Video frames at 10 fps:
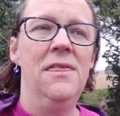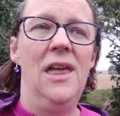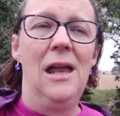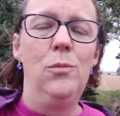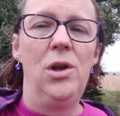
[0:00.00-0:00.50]

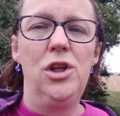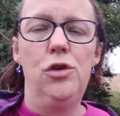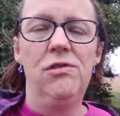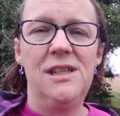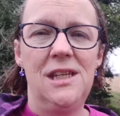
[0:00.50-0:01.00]
Then when
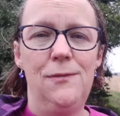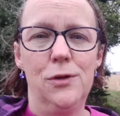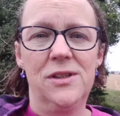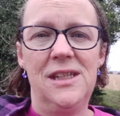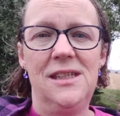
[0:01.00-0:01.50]
you receive
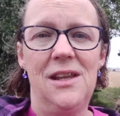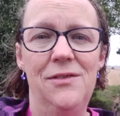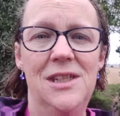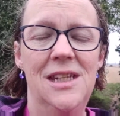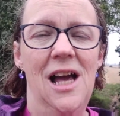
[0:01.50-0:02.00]
your
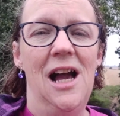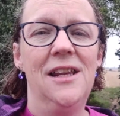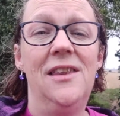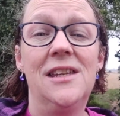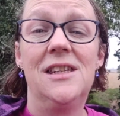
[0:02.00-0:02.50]

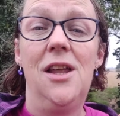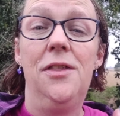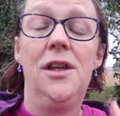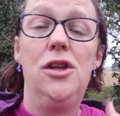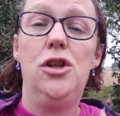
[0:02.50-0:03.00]
C79, there's
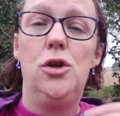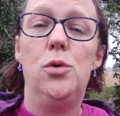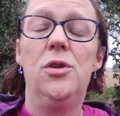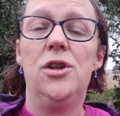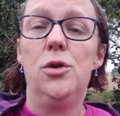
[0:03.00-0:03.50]
nothing
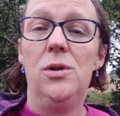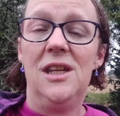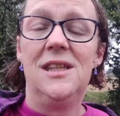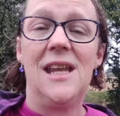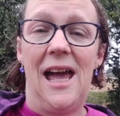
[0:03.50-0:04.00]
new that you
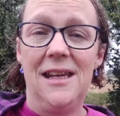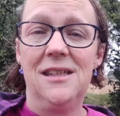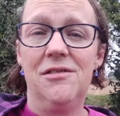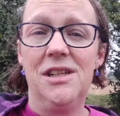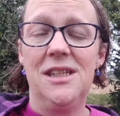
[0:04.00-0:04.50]
need to
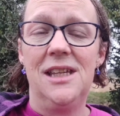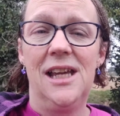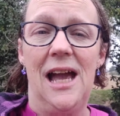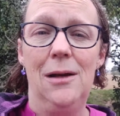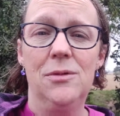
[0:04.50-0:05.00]
enter into the
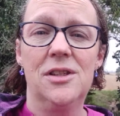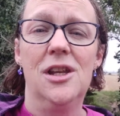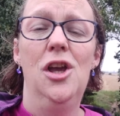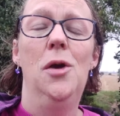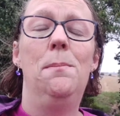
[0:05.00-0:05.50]

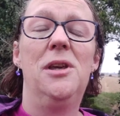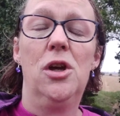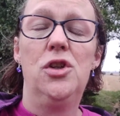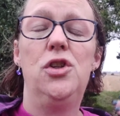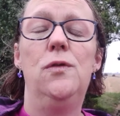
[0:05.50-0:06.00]
accounts,
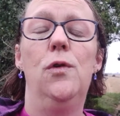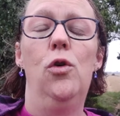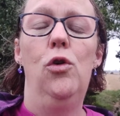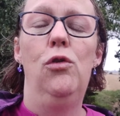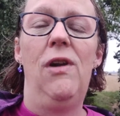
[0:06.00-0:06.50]
because you've
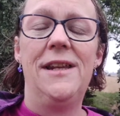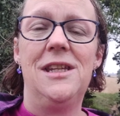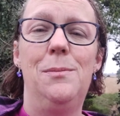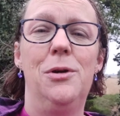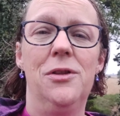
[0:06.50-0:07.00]

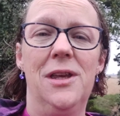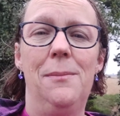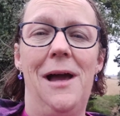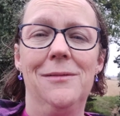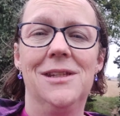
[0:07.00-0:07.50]
already put the
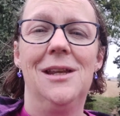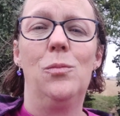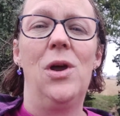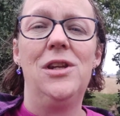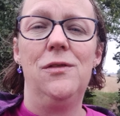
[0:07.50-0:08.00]
amount
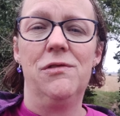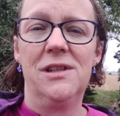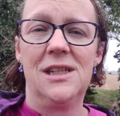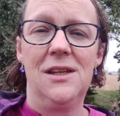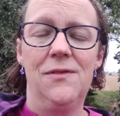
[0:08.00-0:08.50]
in when you've
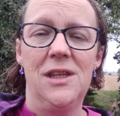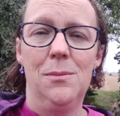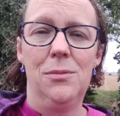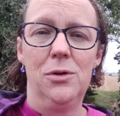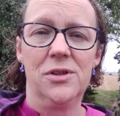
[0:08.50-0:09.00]
received the
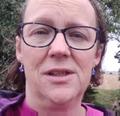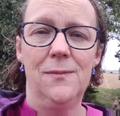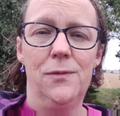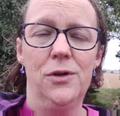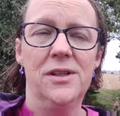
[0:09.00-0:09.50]
importer's
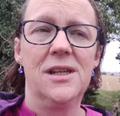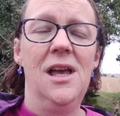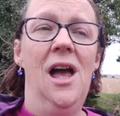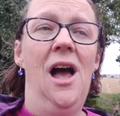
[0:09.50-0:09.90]
invoice.